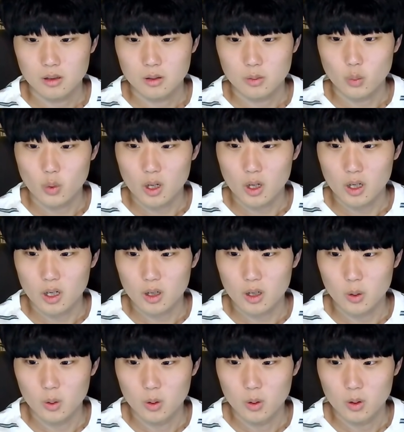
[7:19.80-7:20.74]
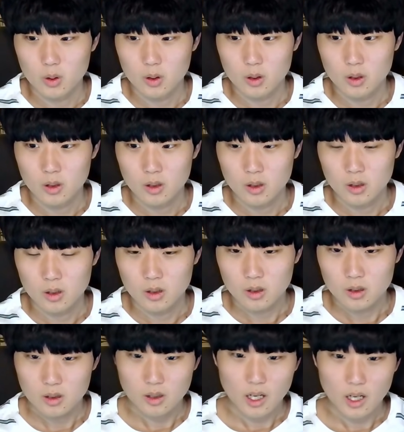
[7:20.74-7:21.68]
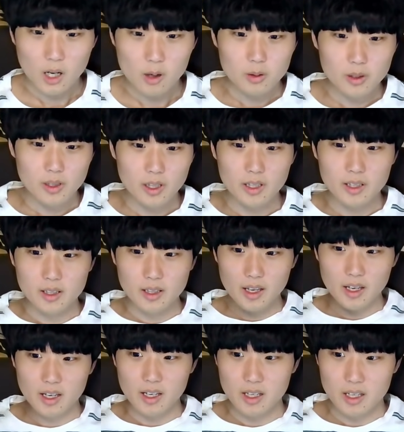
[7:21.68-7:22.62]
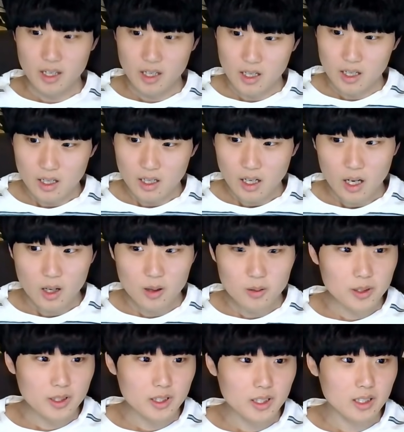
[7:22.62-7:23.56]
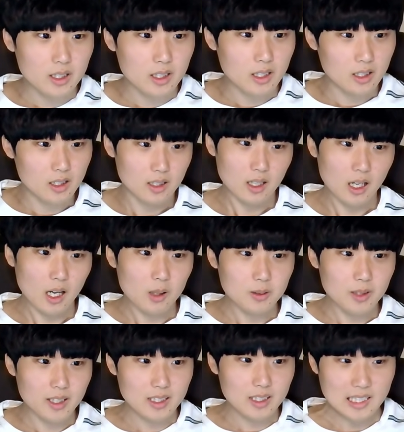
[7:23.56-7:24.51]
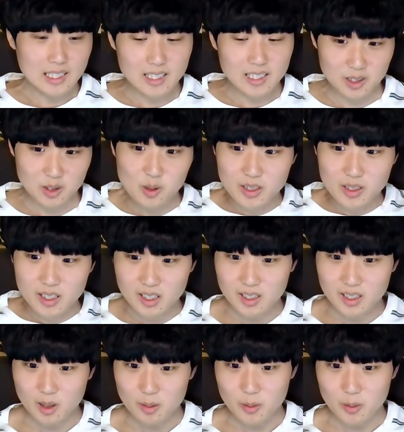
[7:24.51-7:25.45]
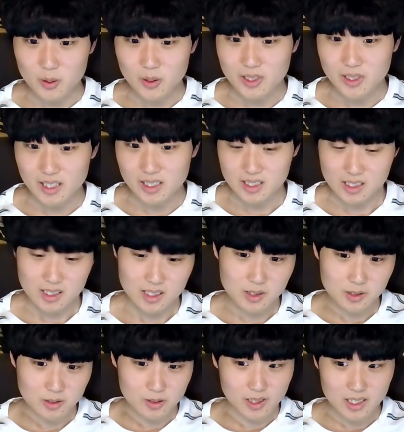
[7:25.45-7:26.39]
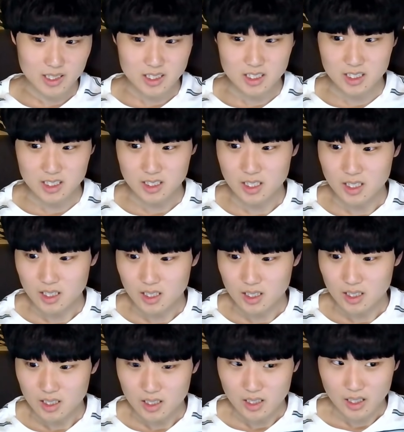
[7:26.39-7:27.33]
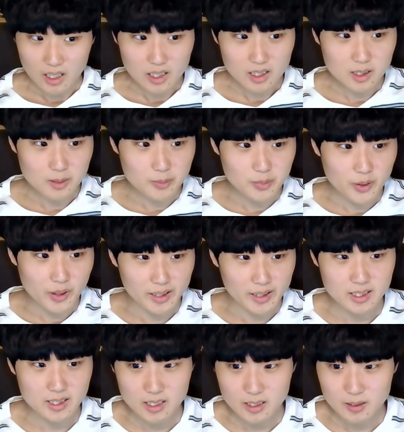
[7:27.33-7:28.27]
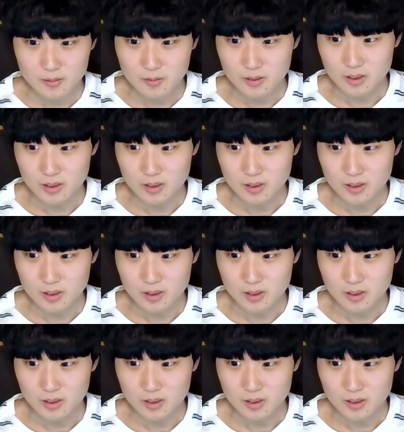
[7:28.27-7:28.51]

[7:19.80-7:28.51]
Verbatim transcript: wow how can they how they how they did to clean up all that trash it's impressive